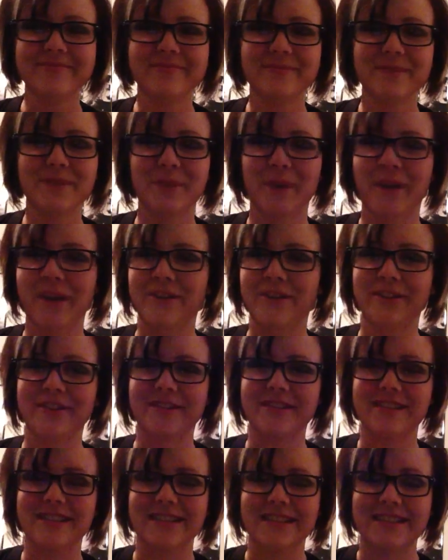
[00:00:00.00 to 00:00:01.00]

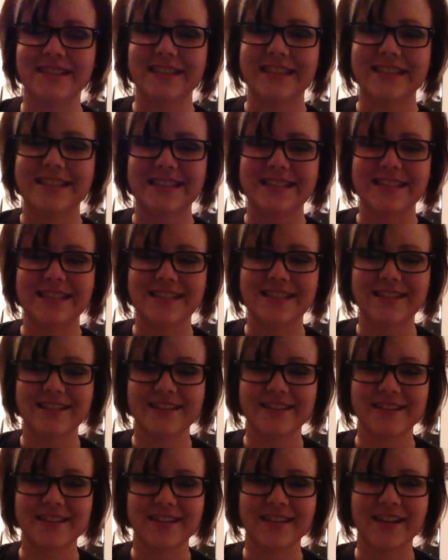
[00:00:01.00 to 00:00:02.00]
spiders, and he's,
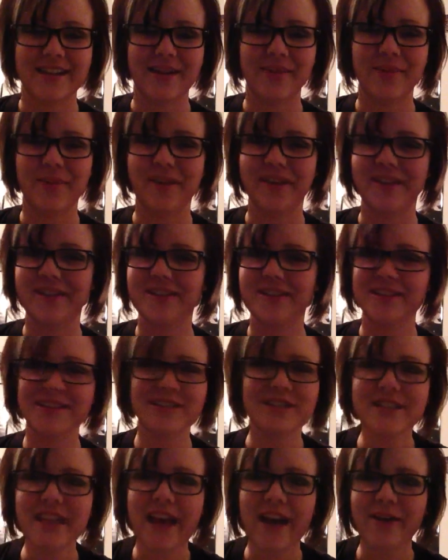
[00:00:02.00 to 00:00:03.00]
and I'm like,
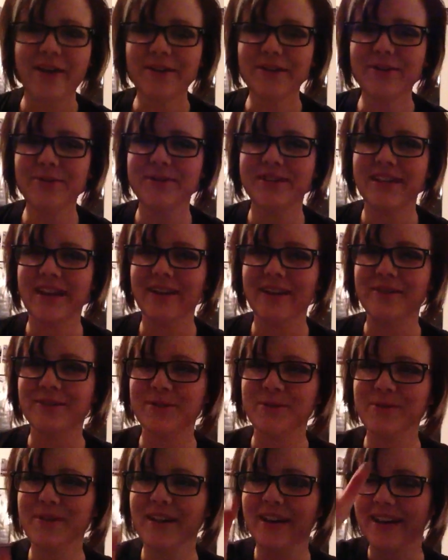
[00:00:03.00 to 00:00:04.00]
just how do you dare
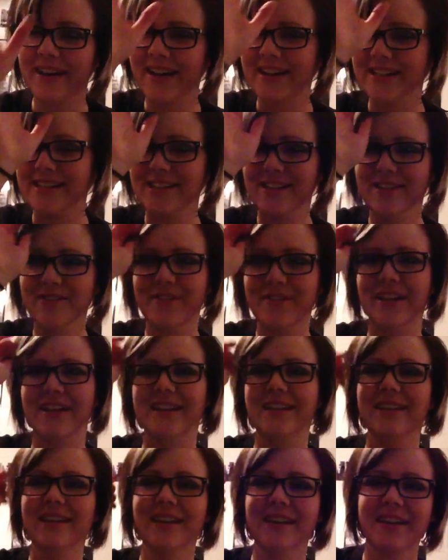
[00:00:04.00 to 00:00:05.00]
do that kind of stuff,
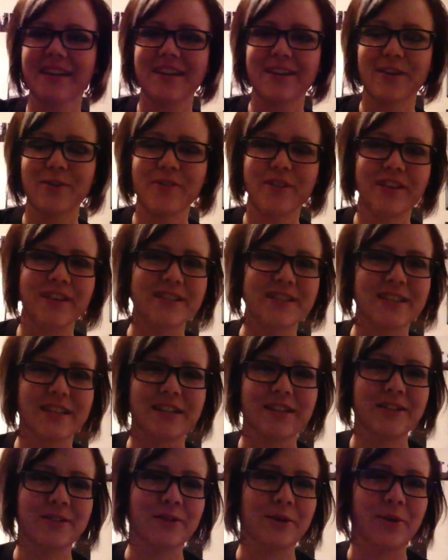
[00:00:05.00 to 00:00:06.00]
like, give that, and he's
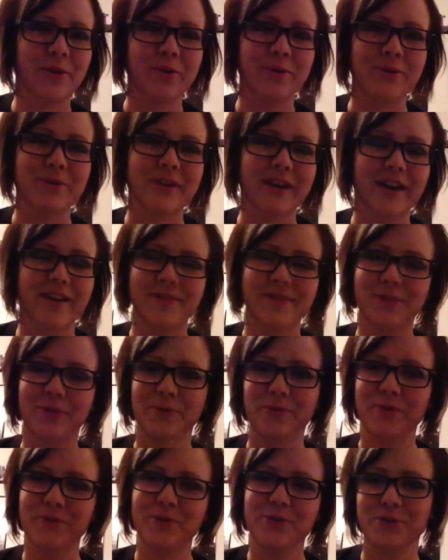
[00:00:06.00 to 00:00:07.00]
like, you know, you have to do
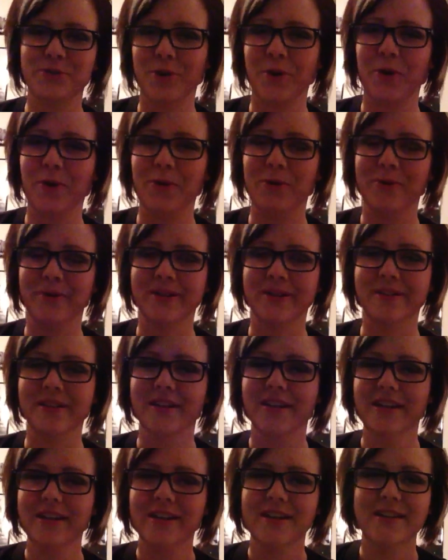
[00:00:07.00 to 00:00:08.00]
it for the show, and
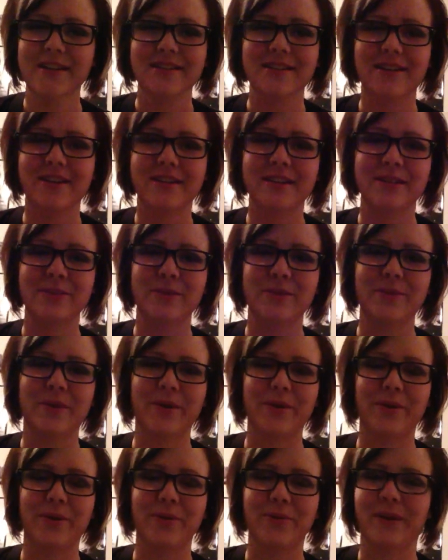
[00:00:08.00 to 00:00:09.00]
talking to me
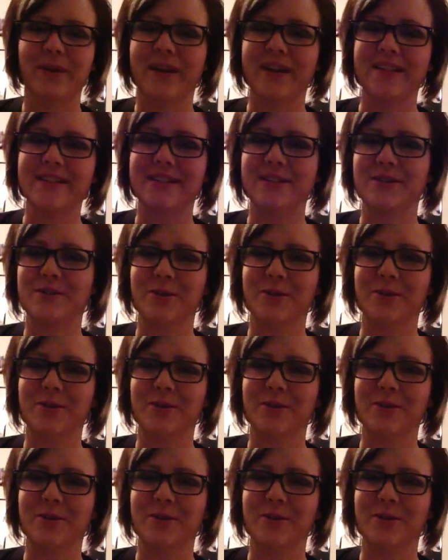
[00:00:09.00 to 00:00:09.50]
about the ratings of the